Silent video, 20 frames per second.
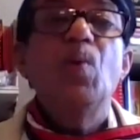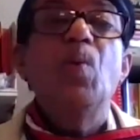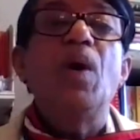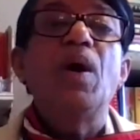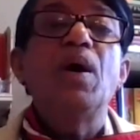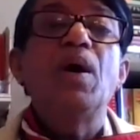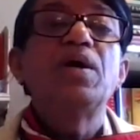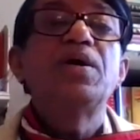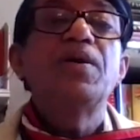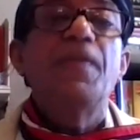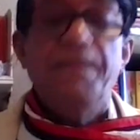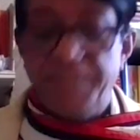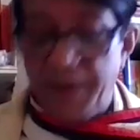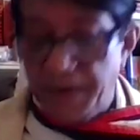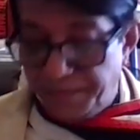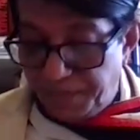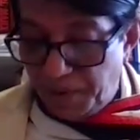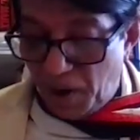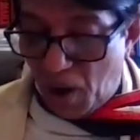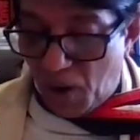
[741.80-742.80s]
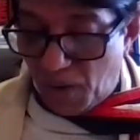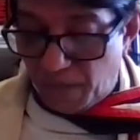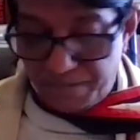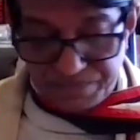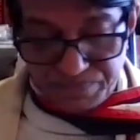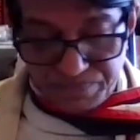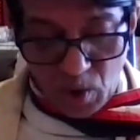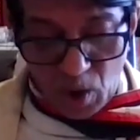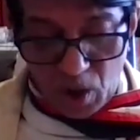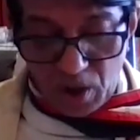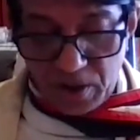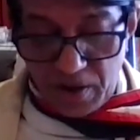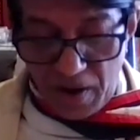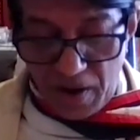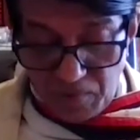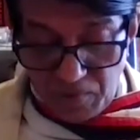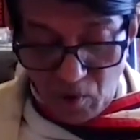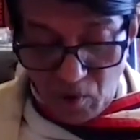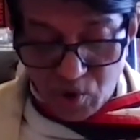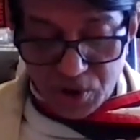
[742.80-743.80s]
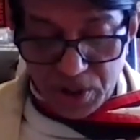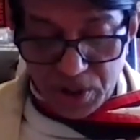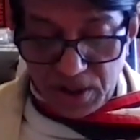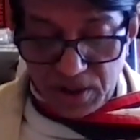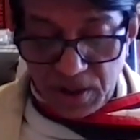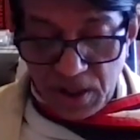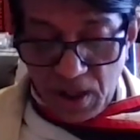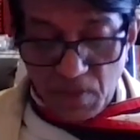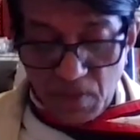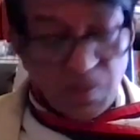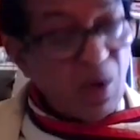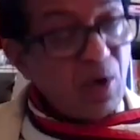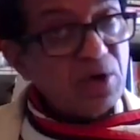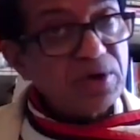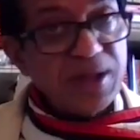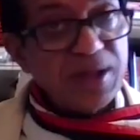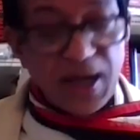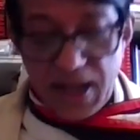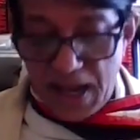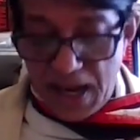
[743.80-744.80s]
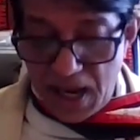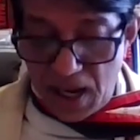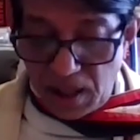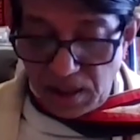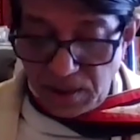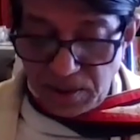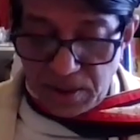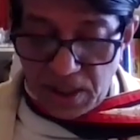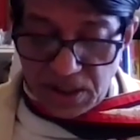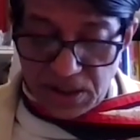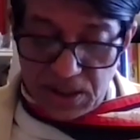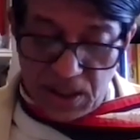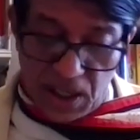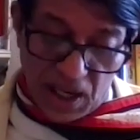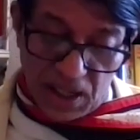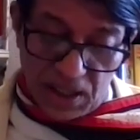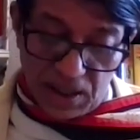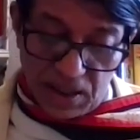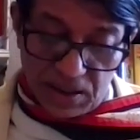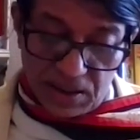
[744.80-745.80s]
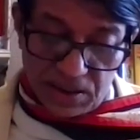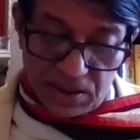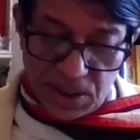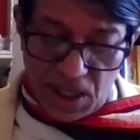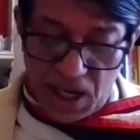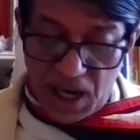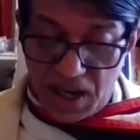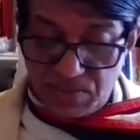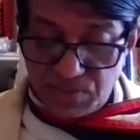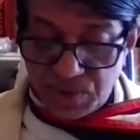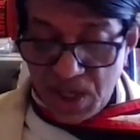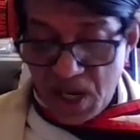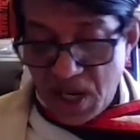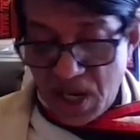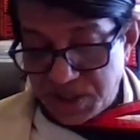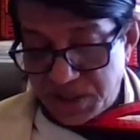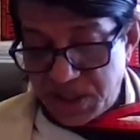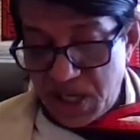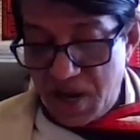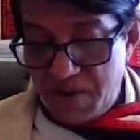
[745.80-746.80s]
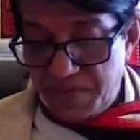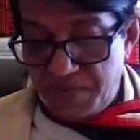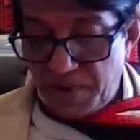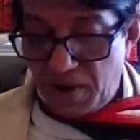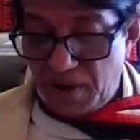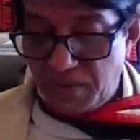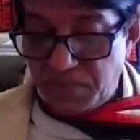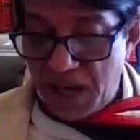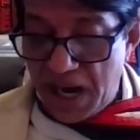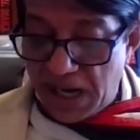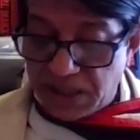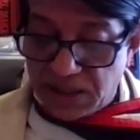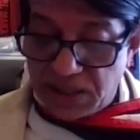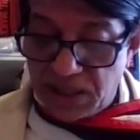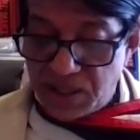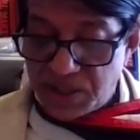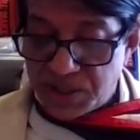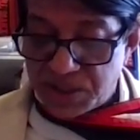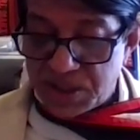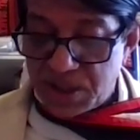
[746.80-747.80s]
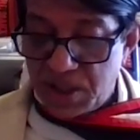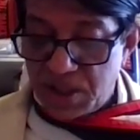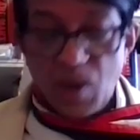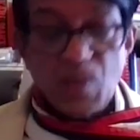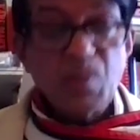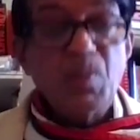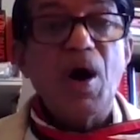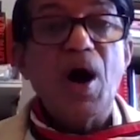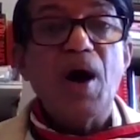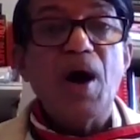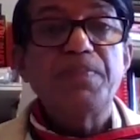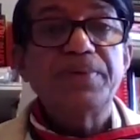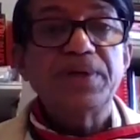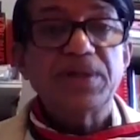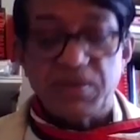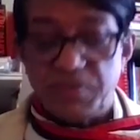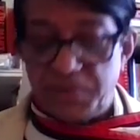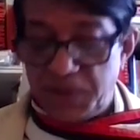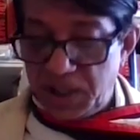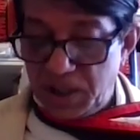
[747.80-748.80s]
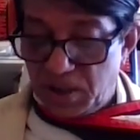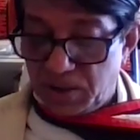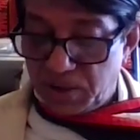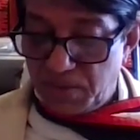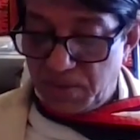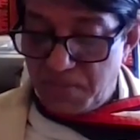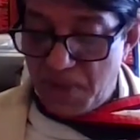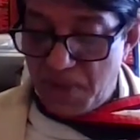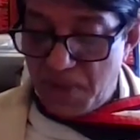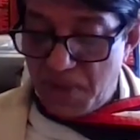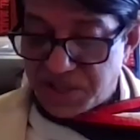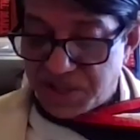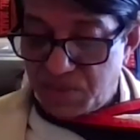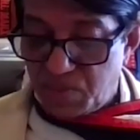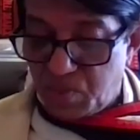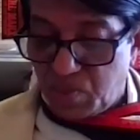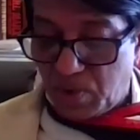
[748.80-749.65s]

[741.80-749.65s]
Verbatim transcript: The word biplav or revolution more than a hundred times, say from at least Mahaprithvi or the massive